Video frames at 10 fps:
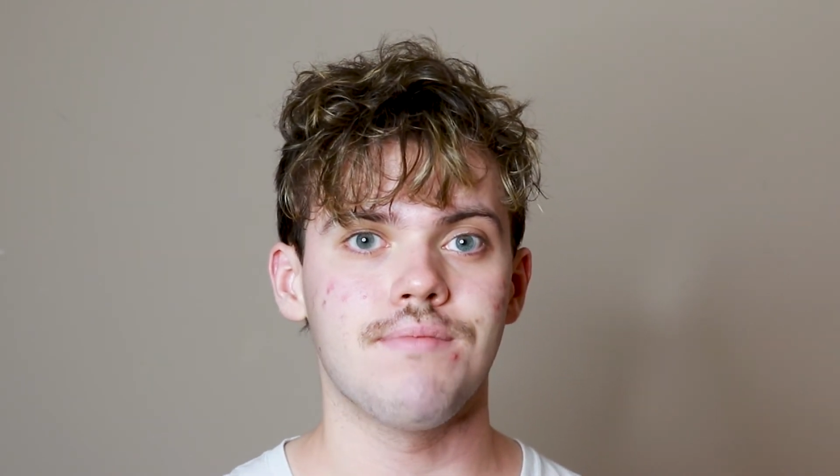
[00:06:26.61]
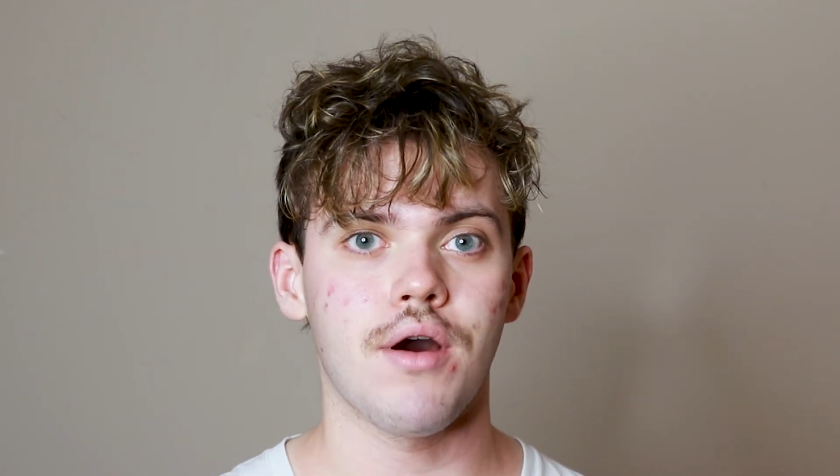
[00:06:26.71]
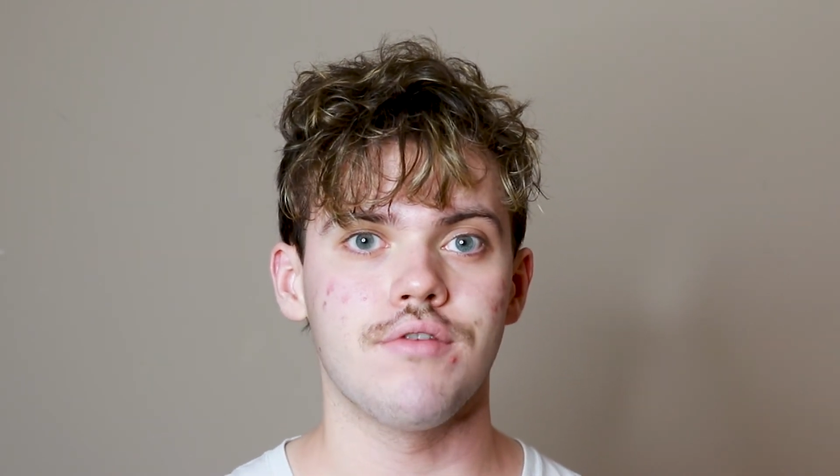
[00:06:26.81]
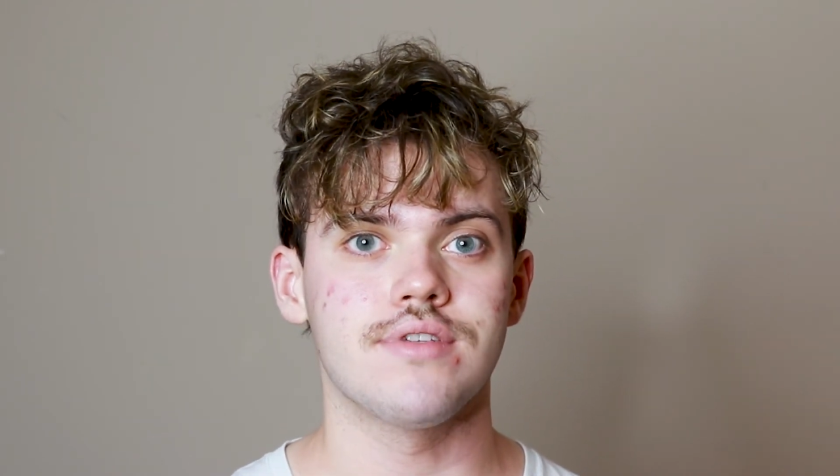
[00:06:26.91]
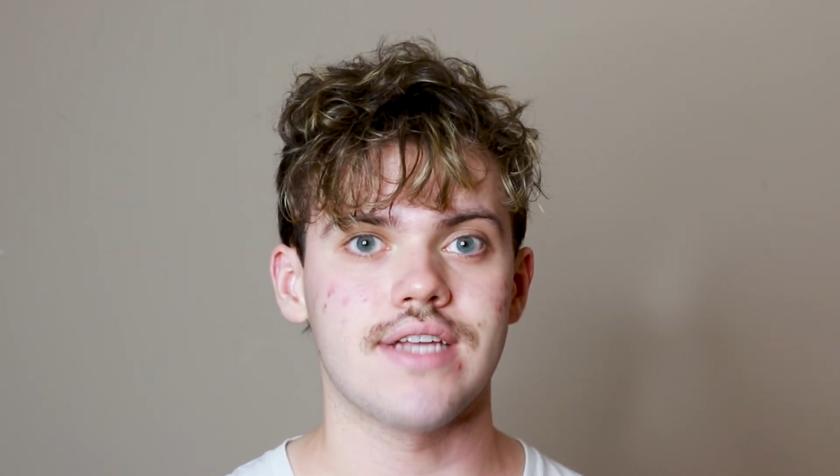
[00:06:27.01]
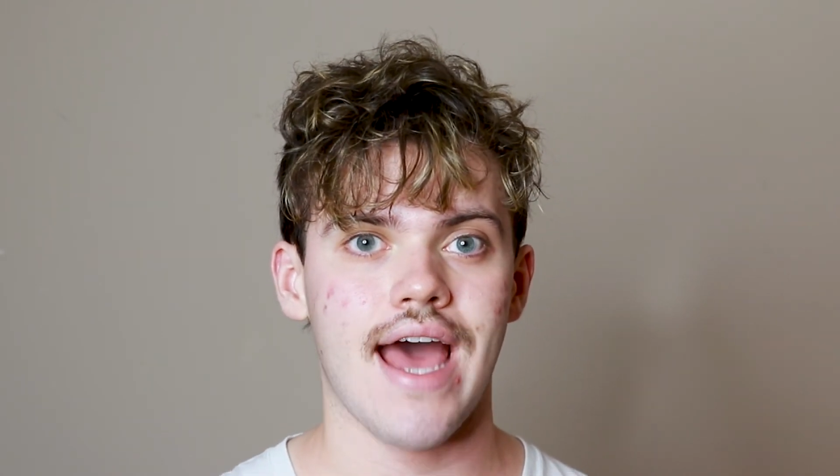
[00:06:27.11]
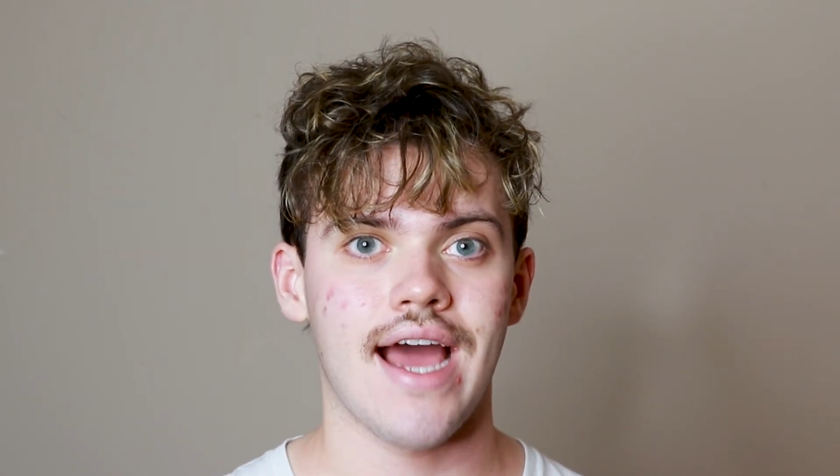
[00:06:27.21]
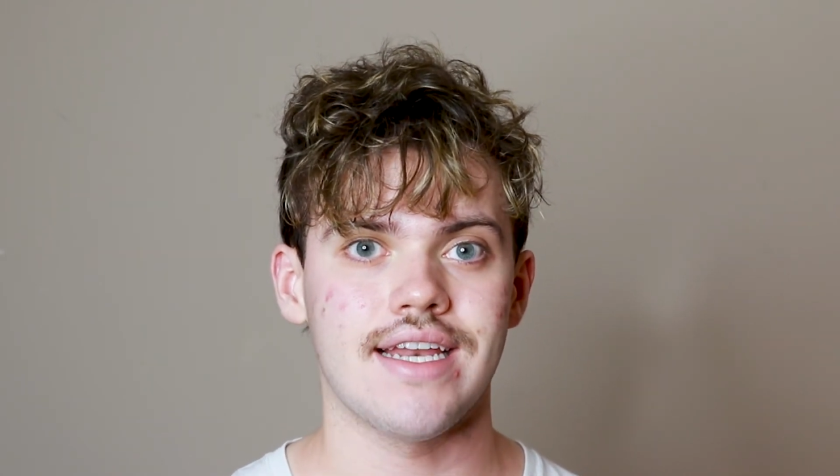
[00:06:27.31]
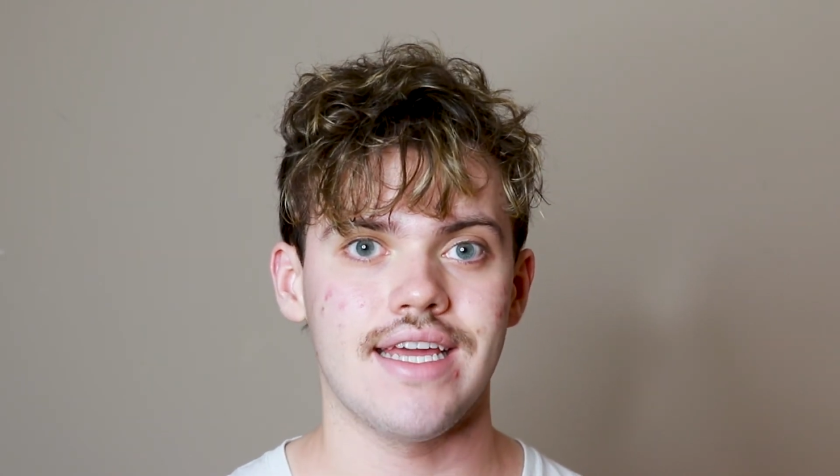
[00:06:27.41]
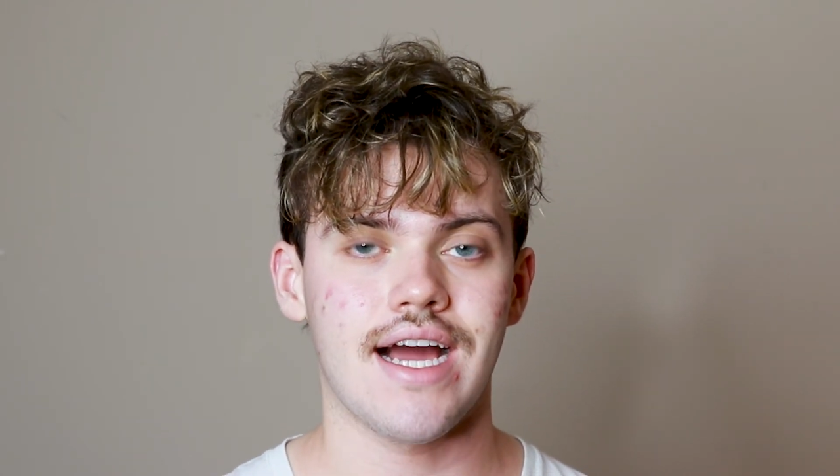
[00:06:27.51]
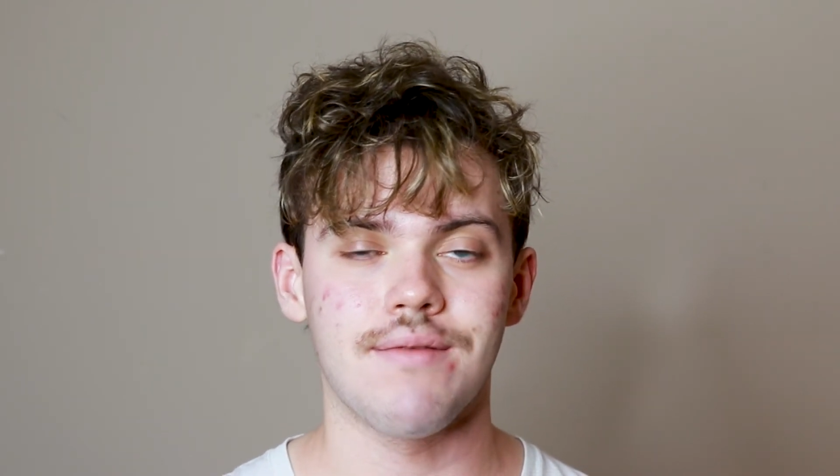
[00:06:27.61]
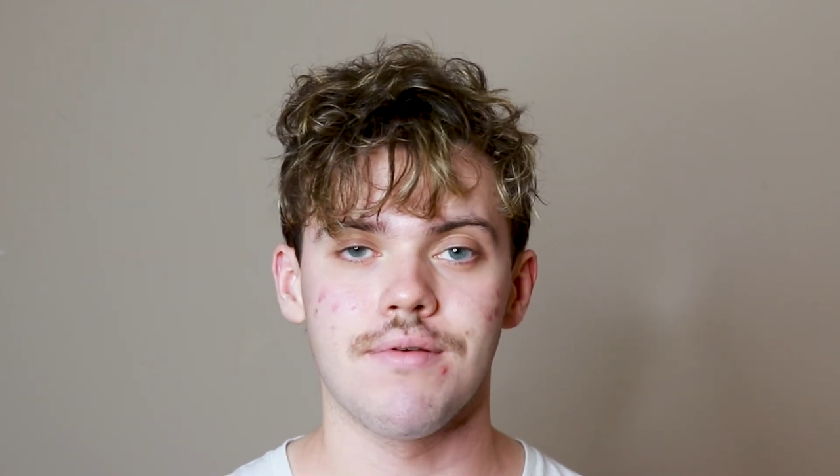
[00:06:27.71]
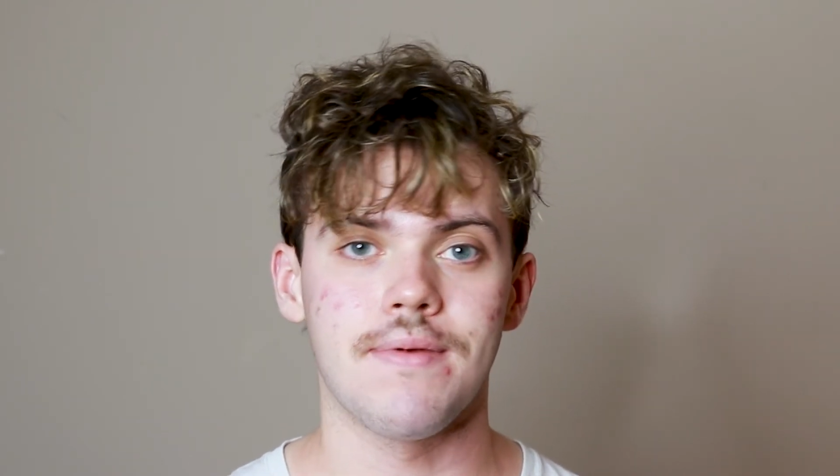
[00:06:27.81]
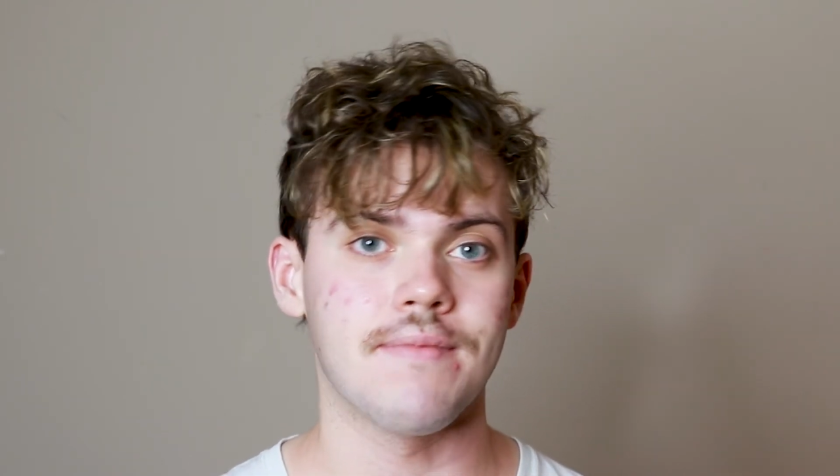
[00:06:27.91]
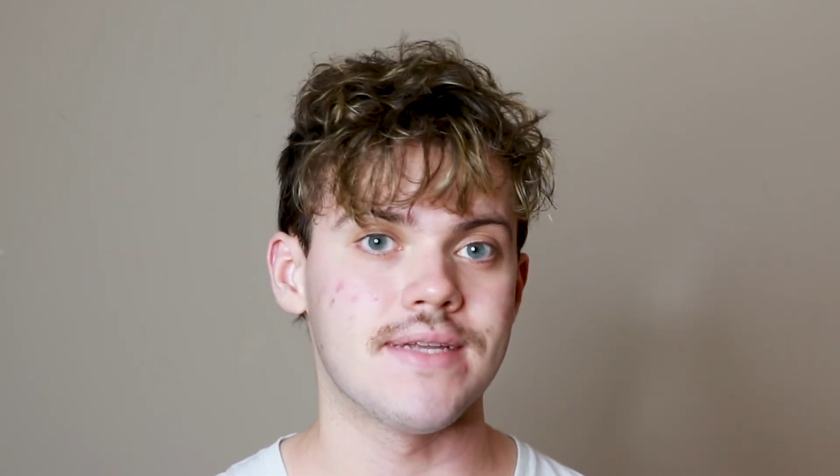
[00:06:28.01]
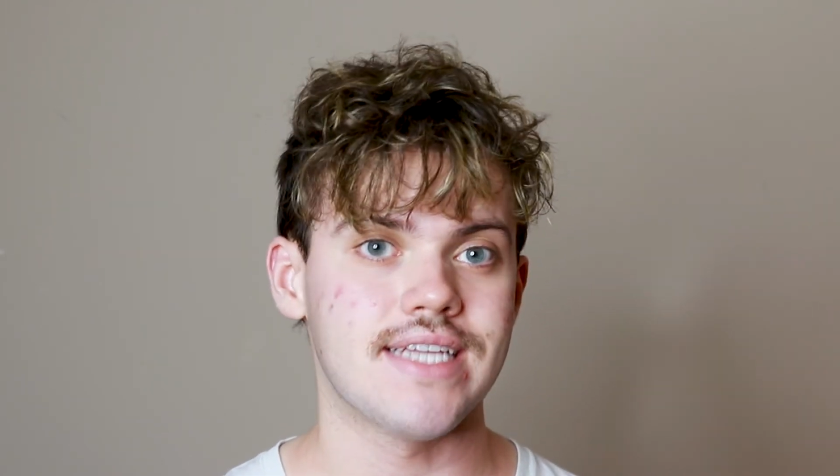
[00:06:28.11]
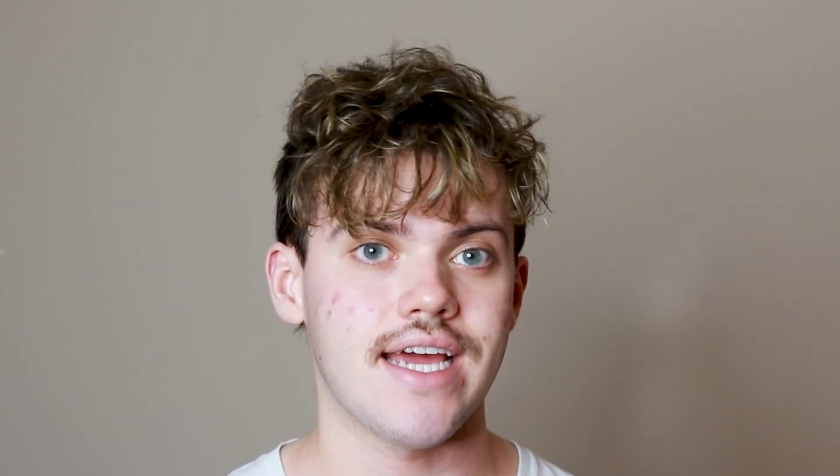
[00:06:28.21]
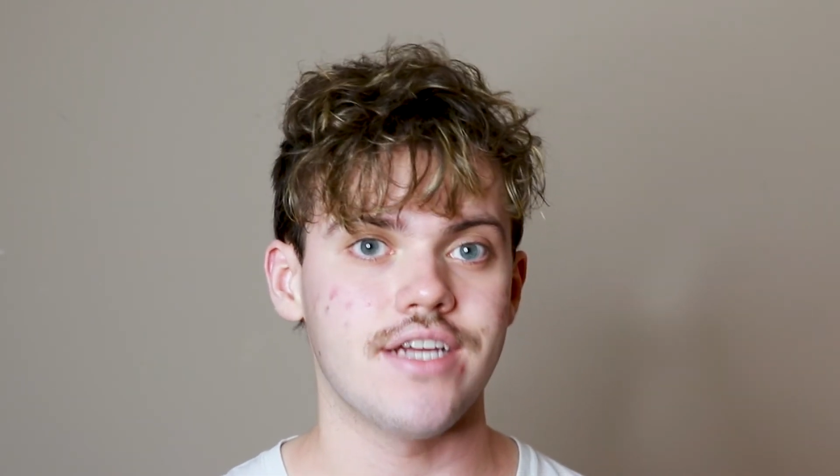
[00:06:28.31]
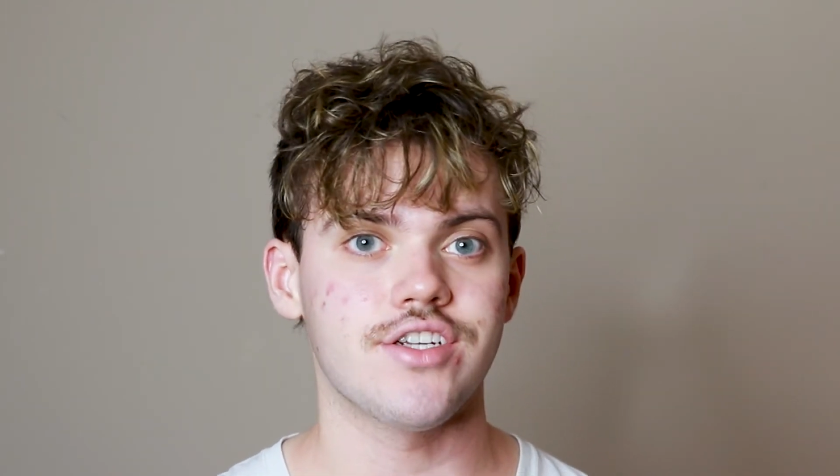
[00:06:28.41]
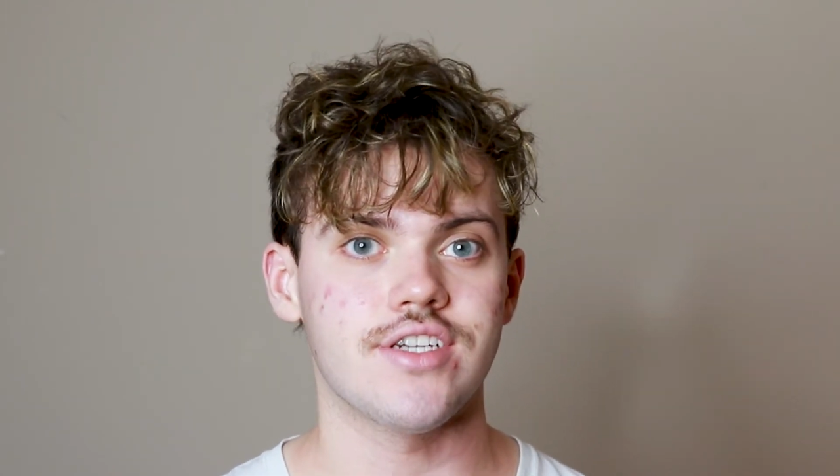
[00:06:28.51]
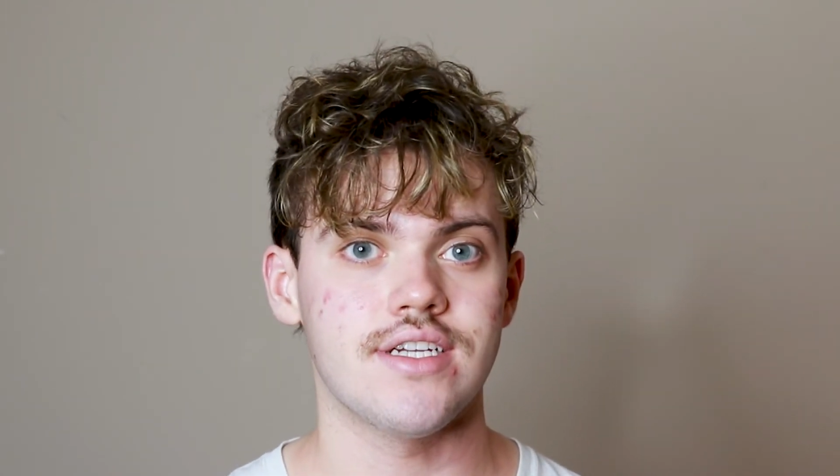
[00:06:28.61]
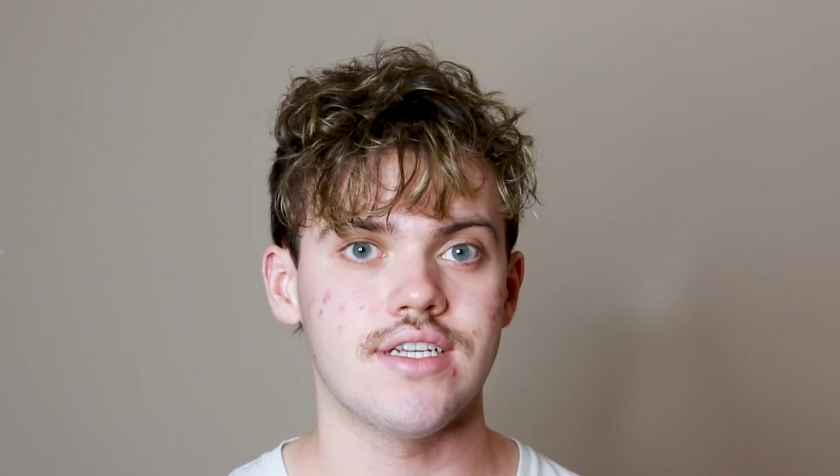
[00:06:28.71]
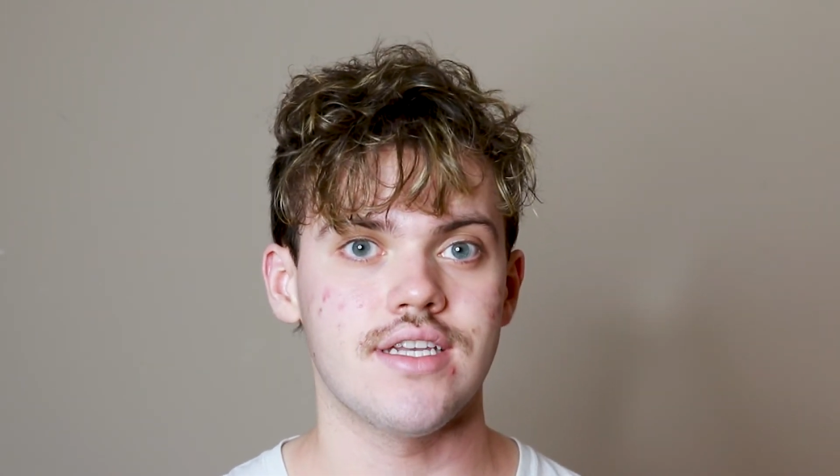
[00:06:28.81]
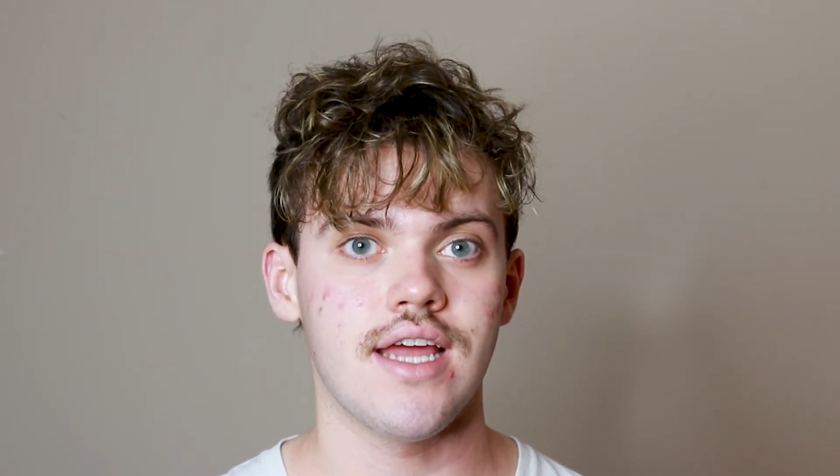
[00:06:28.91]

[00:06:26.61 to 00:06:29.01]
post-acne hyperpigmentation.